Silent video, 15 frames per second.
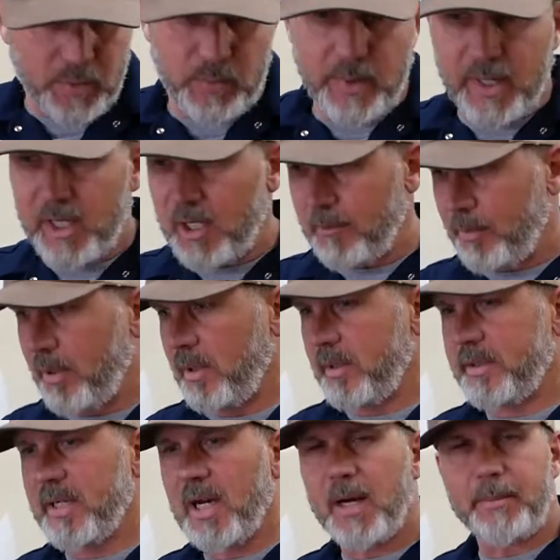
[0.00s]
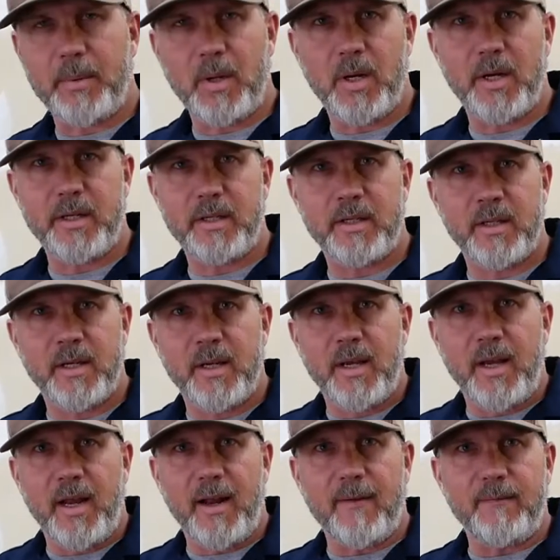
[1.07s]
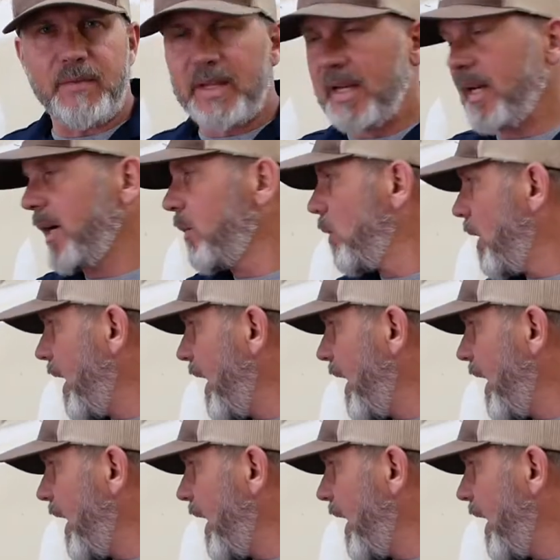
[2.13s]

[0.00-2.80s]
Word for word: are ready to put our top on, and then I will